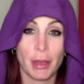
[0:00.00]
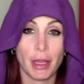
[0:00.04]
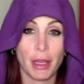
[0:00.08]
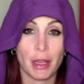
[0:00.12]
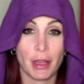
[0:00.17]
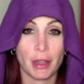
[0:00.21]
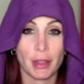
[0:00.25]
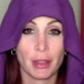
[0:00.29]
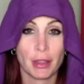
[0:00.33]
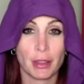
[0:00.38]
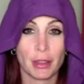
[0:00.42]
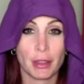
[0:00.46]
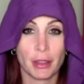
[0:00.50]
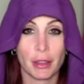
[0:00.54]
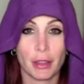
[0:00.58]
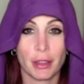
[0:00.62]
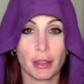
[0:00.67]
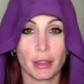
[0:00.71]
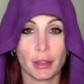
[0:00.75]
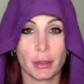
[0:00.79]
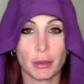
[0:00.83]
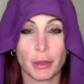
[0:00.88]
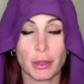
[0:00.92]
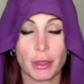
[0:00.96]
the
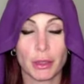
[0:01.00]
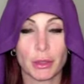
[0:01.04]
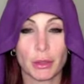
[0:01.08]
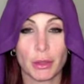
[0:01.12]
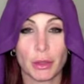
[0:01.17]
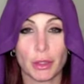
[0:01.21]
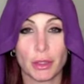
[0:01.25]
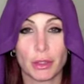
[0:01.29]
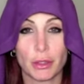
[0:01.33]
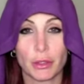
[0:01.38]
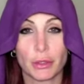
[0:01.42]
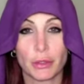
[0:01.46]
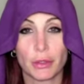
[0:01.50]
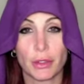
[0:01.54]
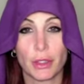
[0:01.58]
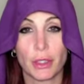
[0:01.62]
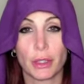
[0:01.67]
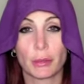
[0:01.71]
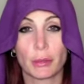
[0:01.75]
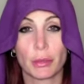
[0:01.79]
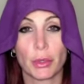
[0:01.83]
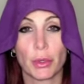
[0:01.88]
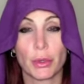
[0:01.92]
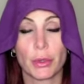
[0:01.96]
man was sort
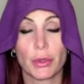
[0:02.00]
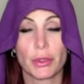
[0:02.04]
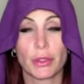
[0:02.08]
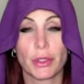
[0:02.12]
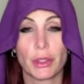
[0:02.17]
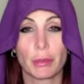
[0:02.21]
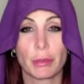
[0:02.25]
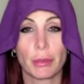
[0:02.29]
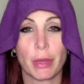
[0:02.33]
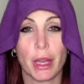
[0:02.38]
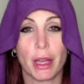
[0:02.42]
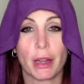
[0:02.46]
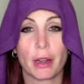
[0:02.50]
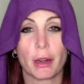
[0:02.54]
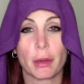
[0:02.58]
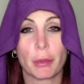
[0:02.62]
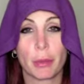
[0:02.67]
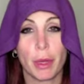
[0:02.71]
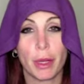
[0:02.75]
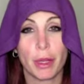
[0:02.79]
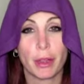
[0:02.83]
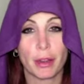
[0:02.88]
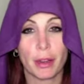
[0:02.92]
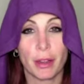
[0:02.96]
of, you know, bruised and
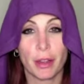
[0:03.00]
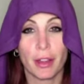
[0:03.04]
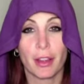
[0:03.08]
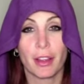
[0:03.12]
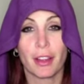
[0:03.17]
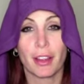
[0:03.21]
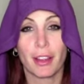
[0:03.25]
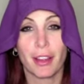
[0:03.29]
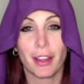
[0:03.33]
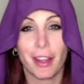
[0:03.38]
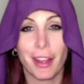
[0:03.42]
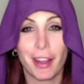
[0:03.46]
battered, but